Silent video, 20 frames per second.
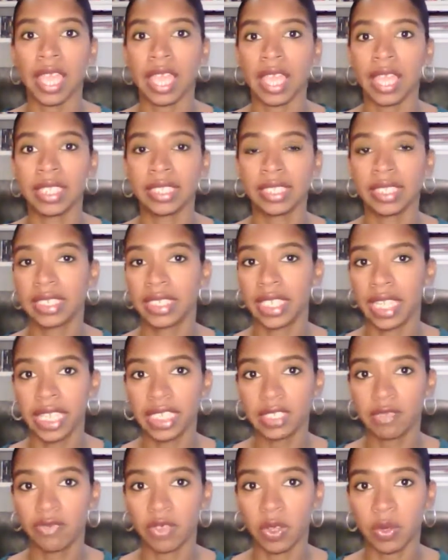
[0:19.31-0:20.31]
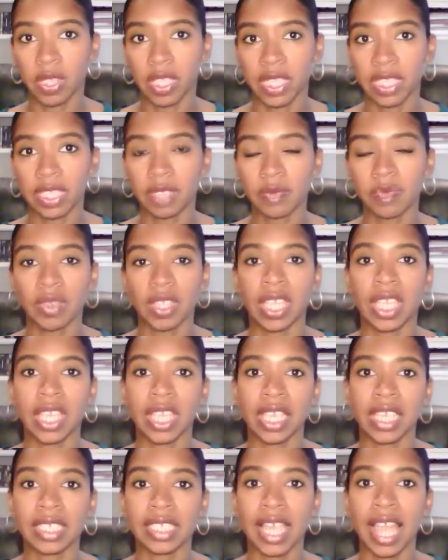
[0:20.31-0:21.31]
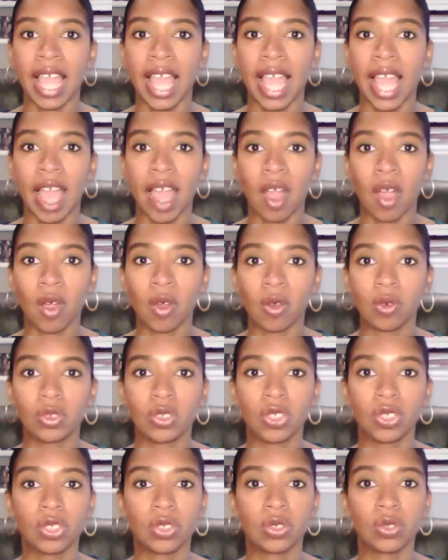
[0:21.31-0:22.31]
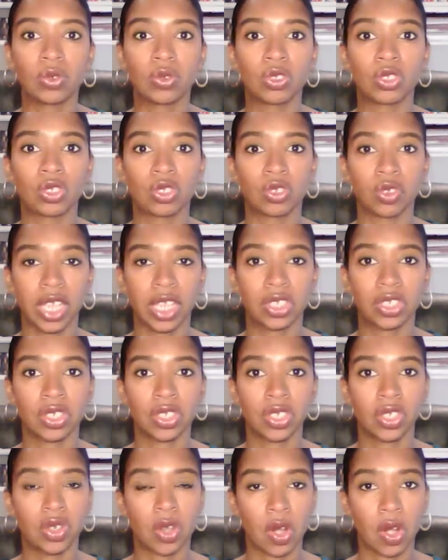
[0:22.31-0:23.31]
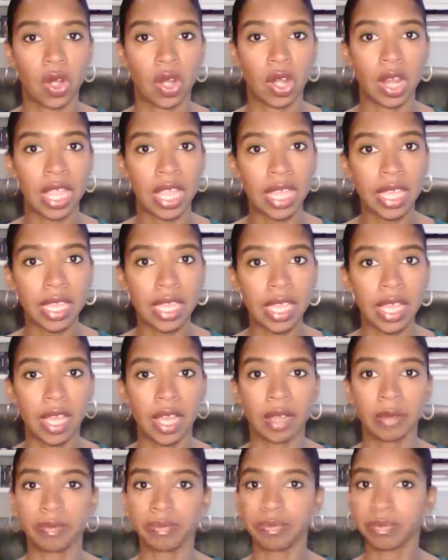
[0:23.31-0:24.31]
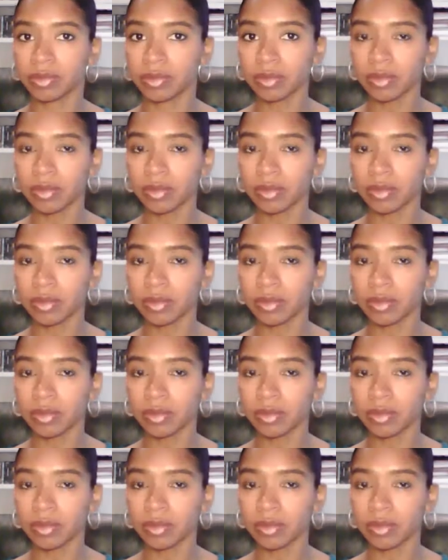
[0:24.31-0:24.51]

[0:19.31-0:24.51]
And today's focus is how to stretch your income